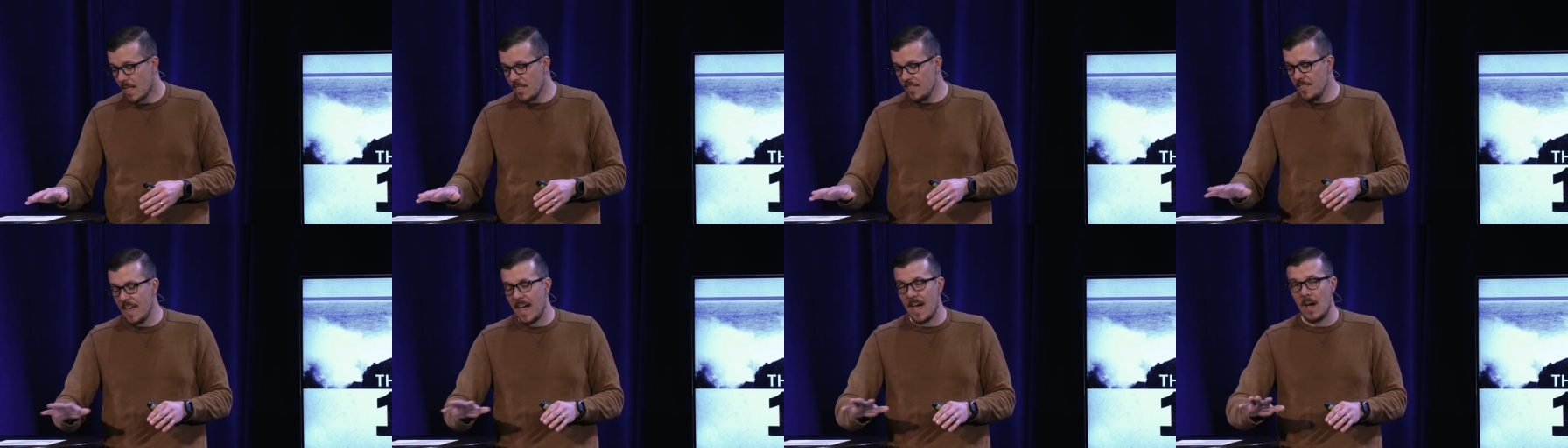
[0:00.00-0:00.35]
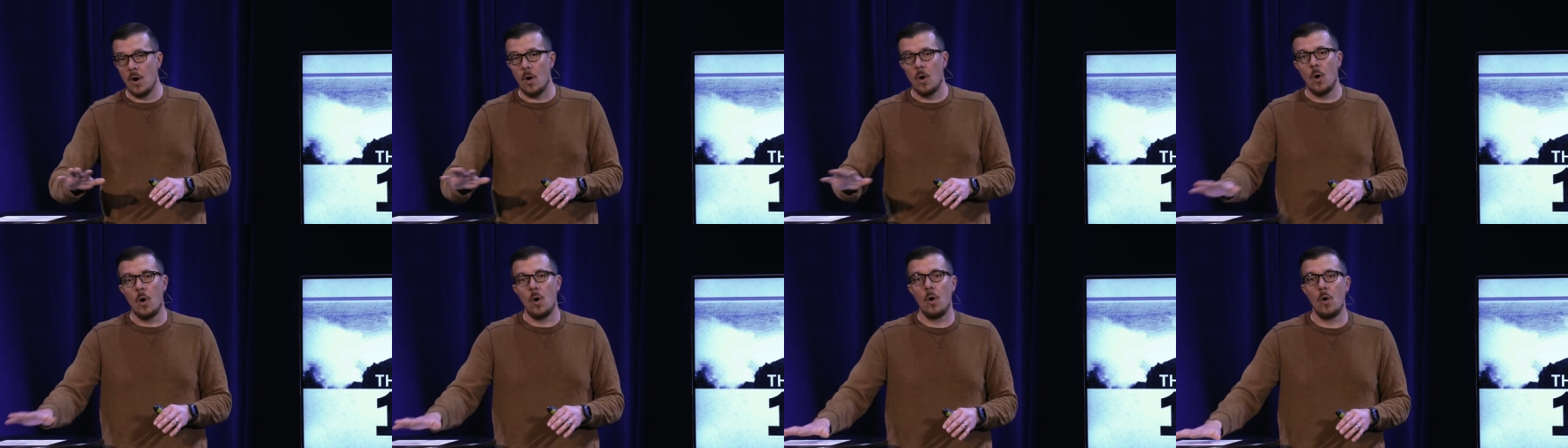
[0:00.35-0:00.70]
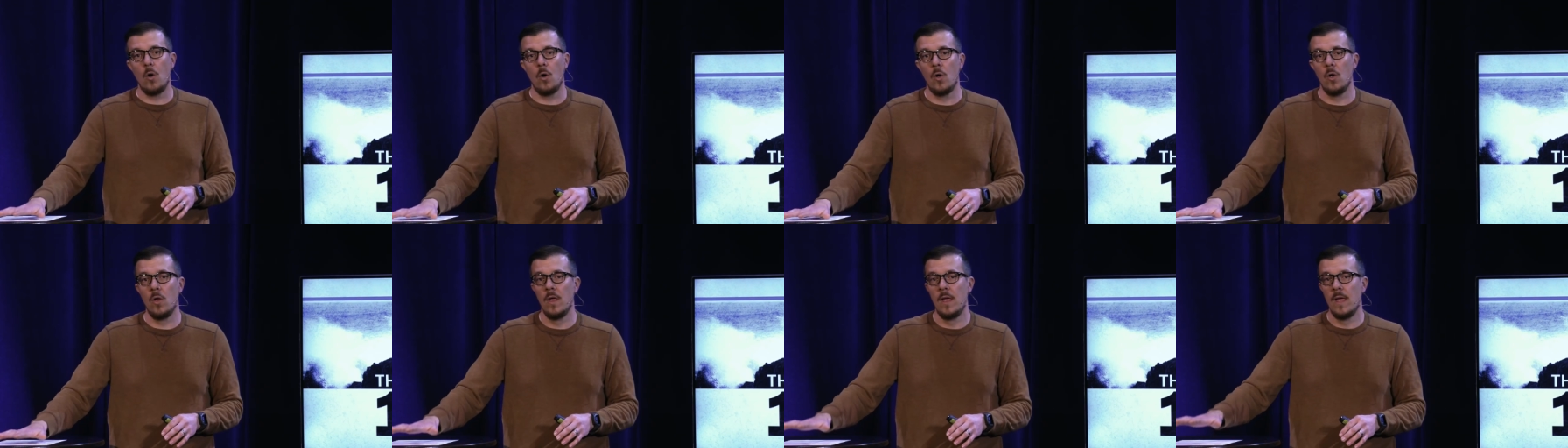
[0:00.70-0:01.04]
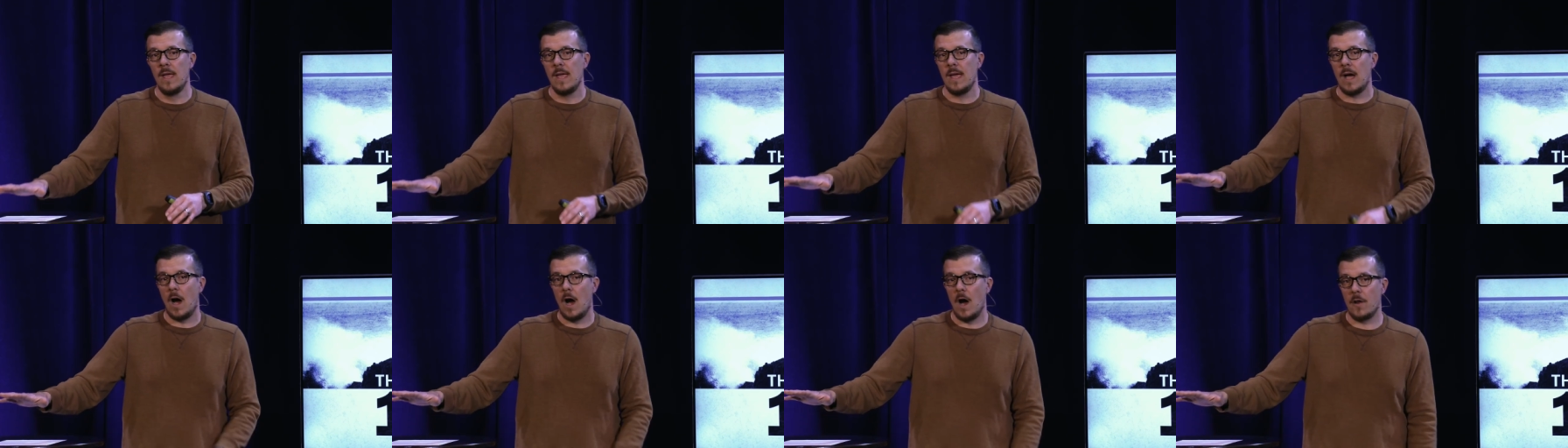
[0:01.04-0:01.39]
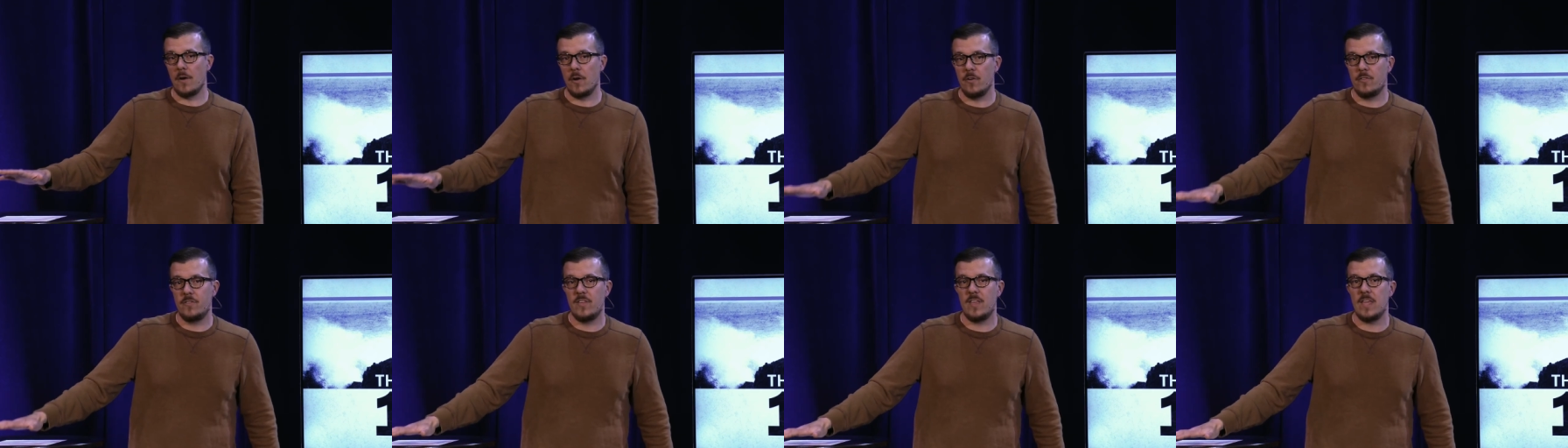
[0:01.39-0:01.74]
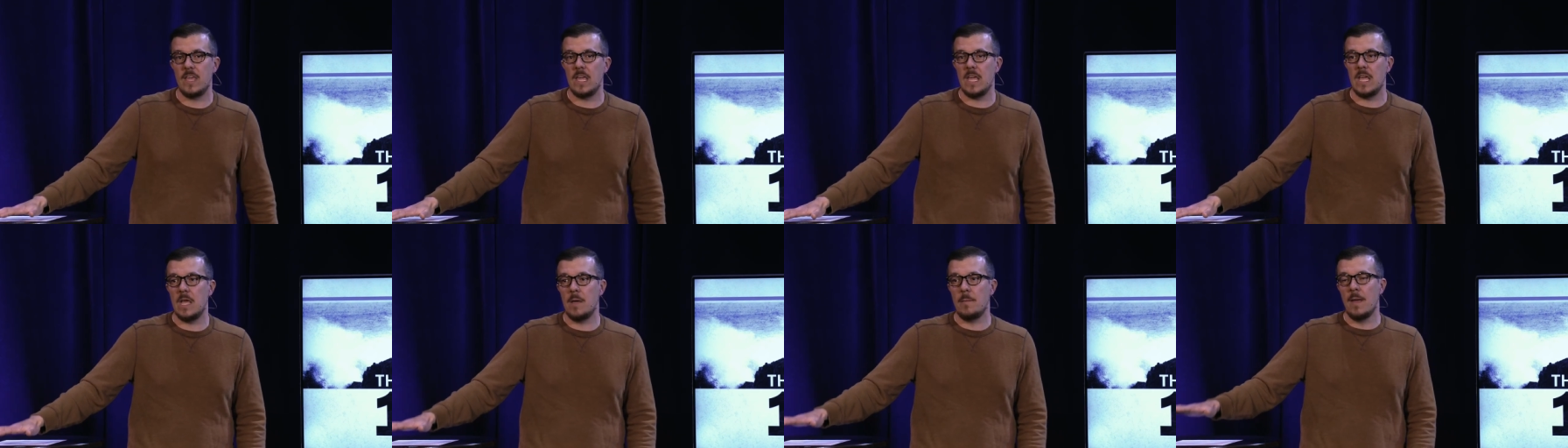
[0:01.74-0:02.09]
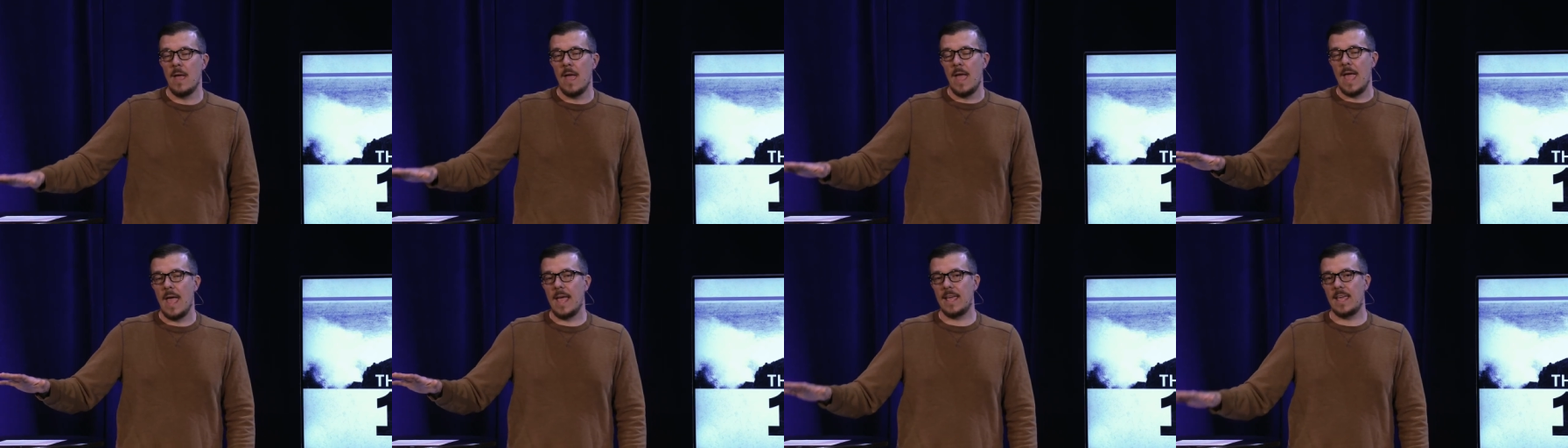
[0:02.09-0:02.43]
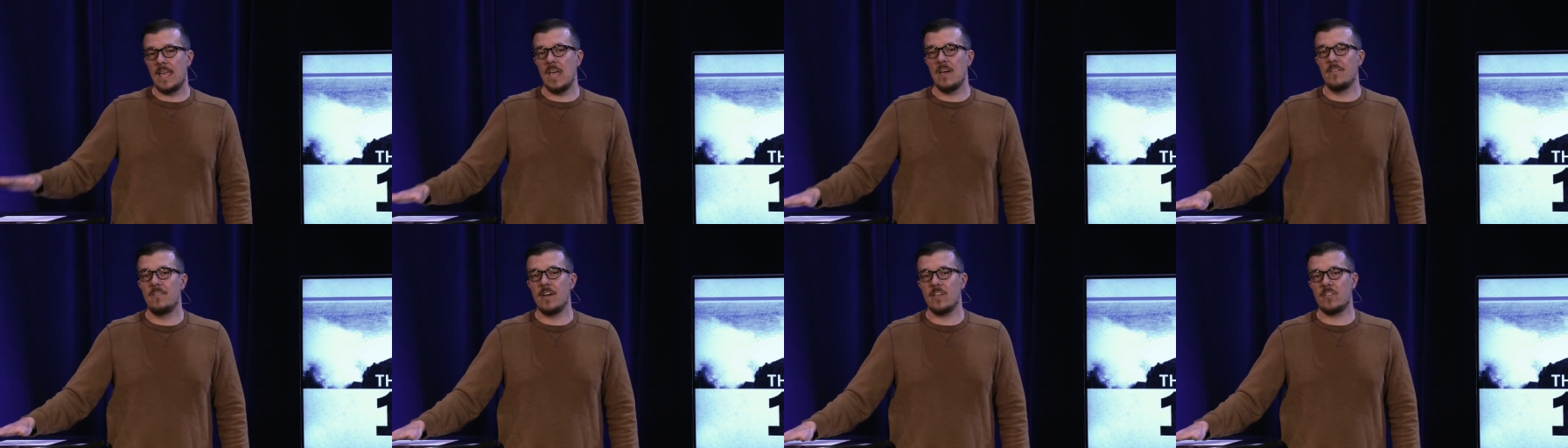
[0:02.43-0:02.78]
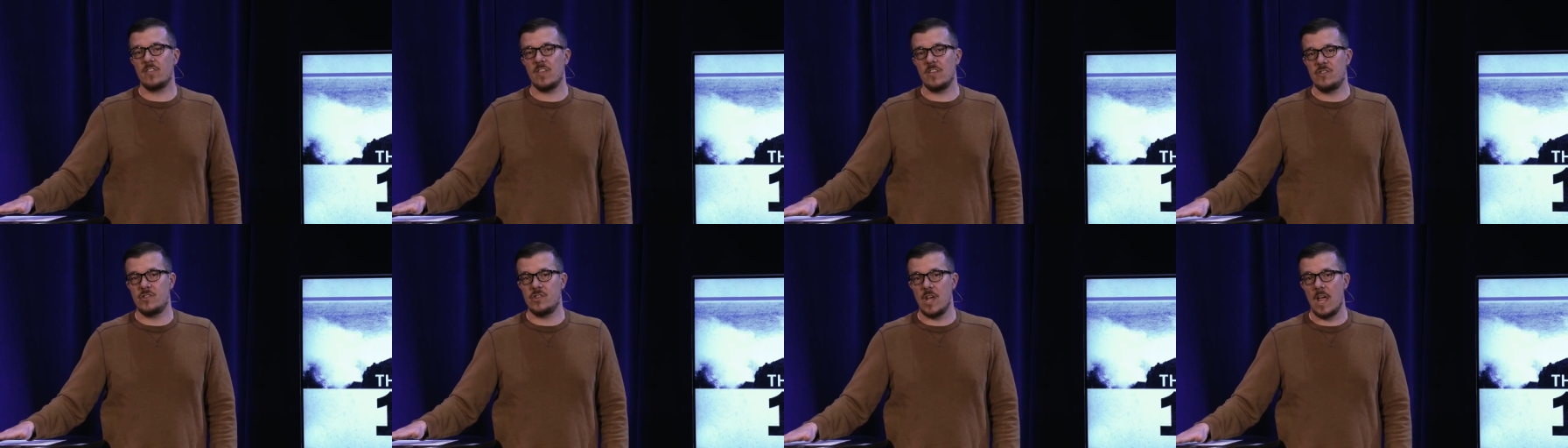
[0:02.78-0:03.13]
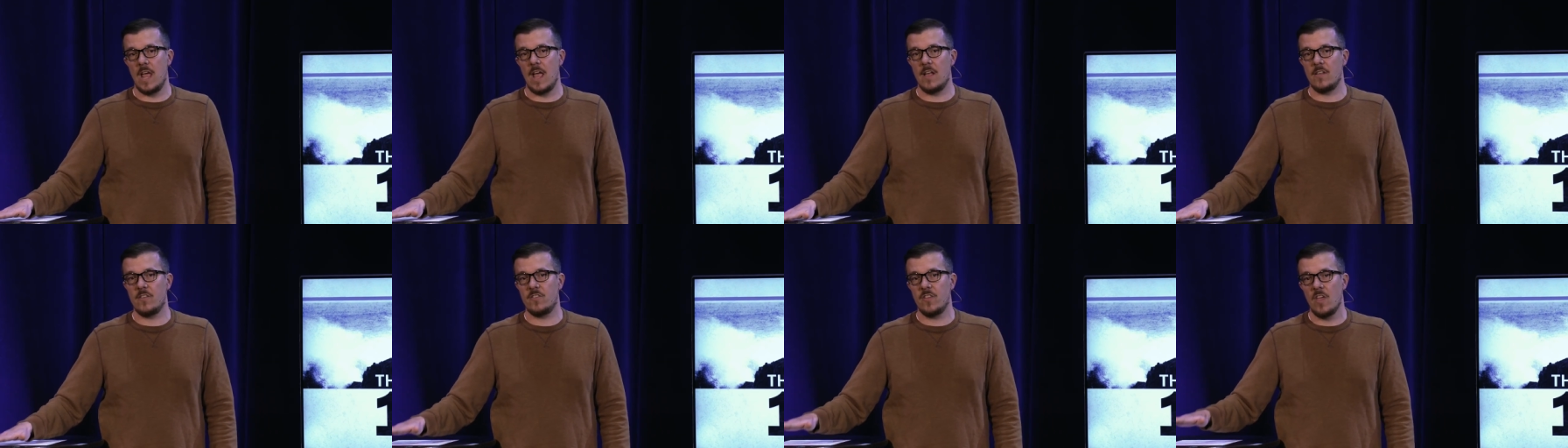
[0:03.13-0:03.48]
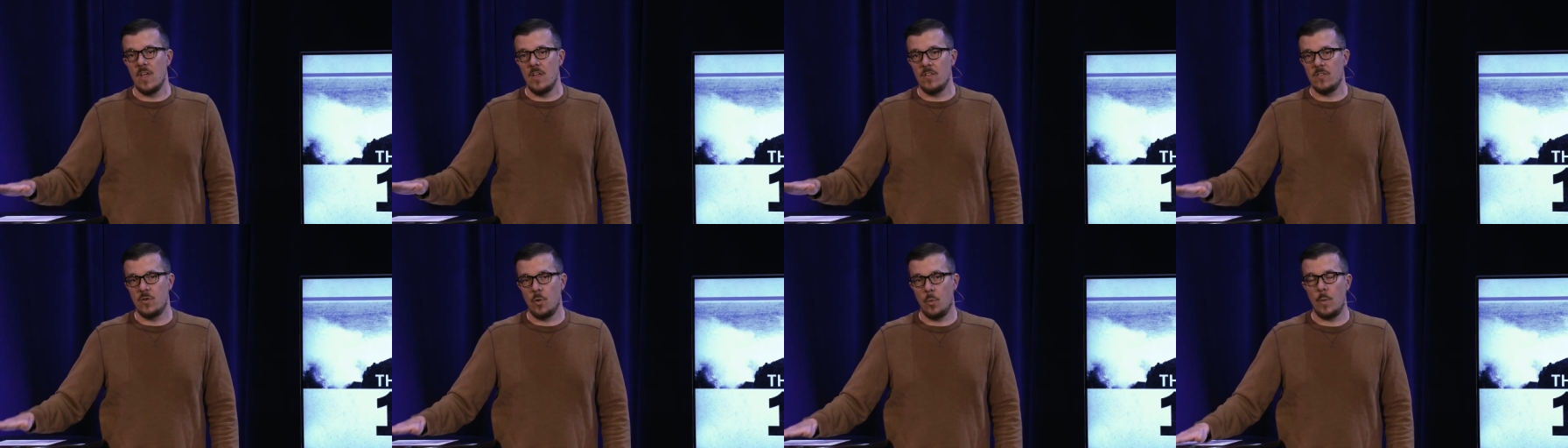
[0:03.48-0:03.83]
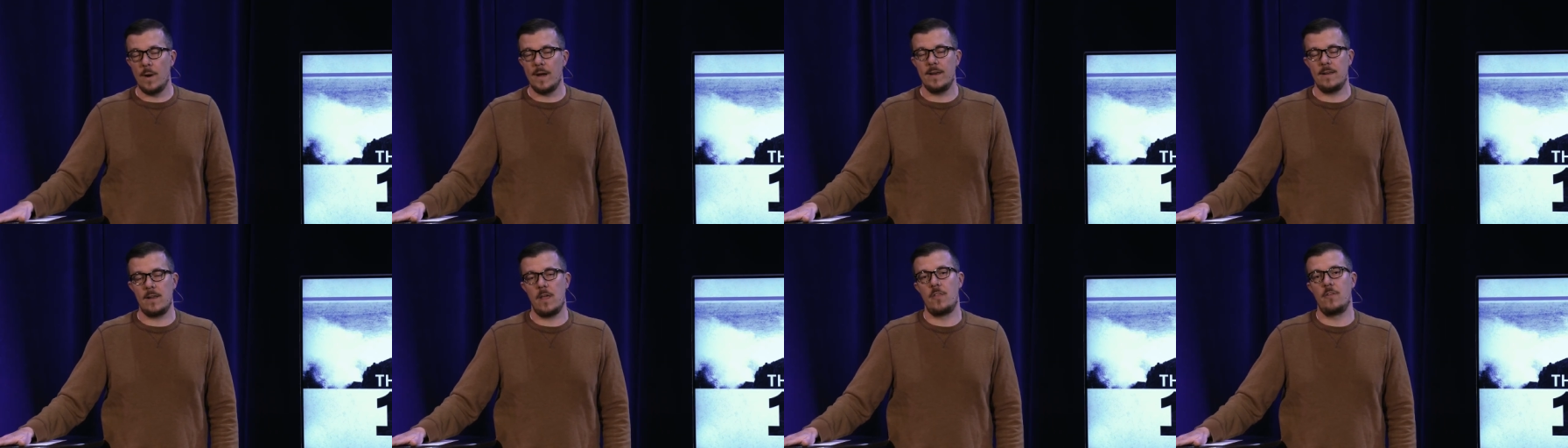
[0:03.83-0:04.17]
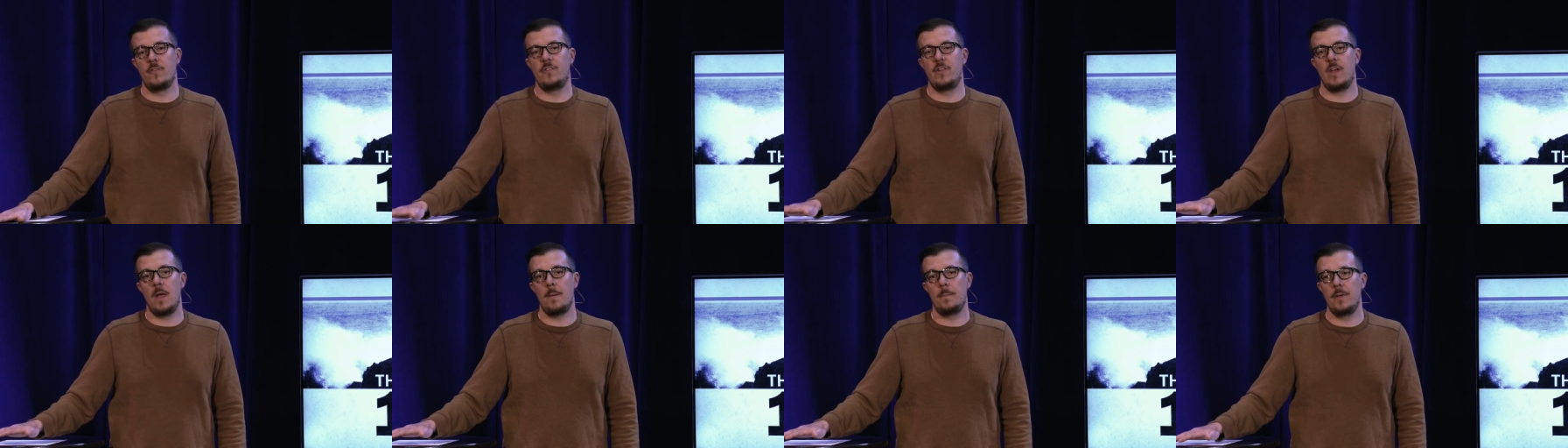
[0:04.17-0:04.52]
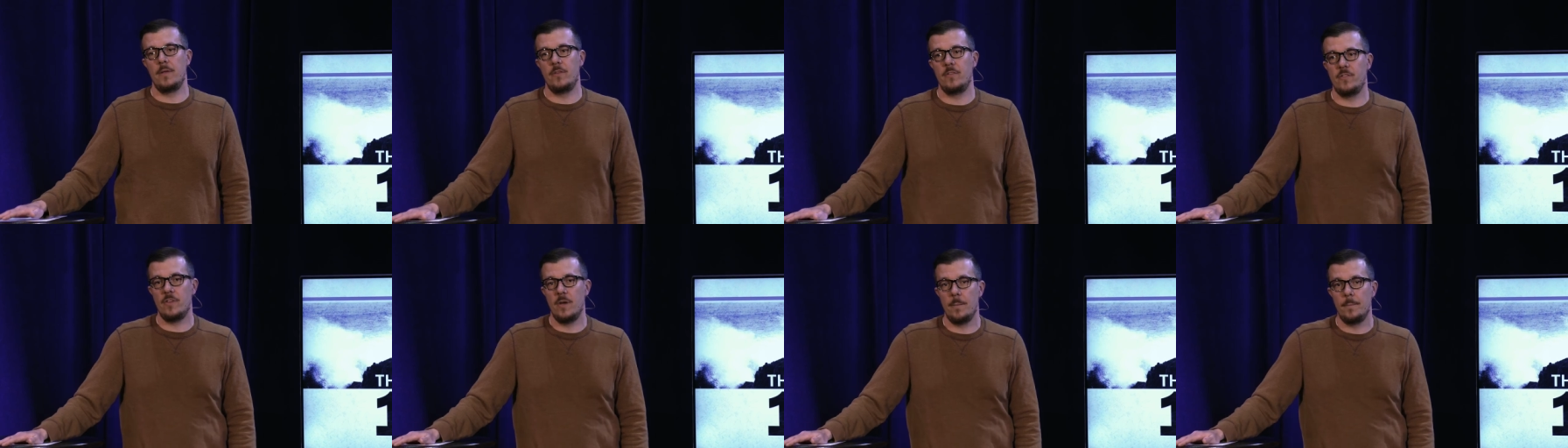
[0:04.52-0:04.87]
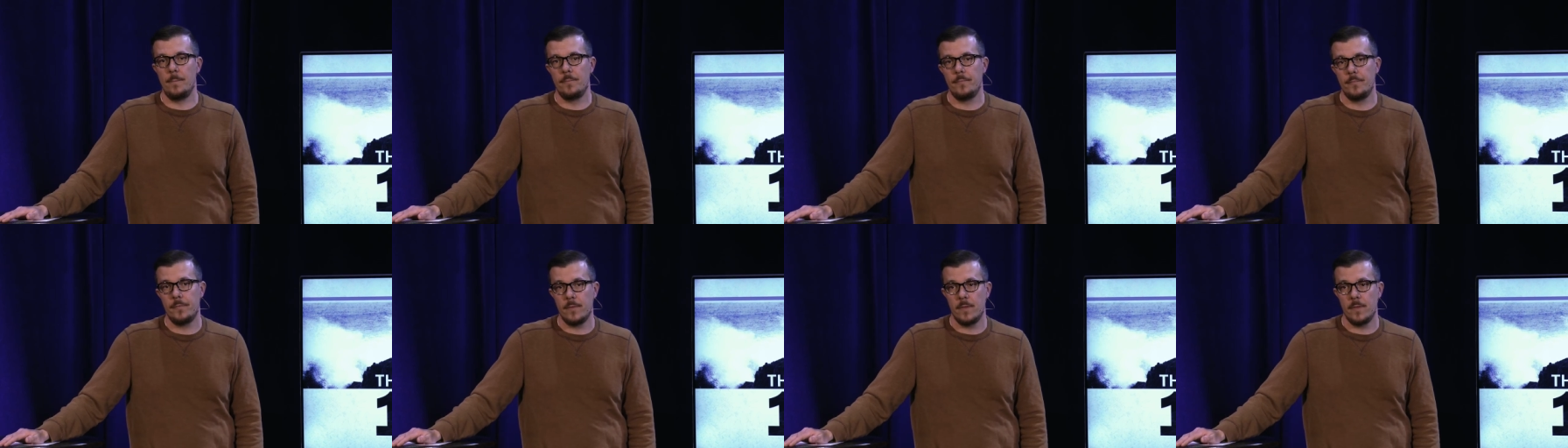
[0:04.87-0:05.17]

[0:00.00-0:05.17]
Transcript: that hole on our team and give us a chance to win another championship.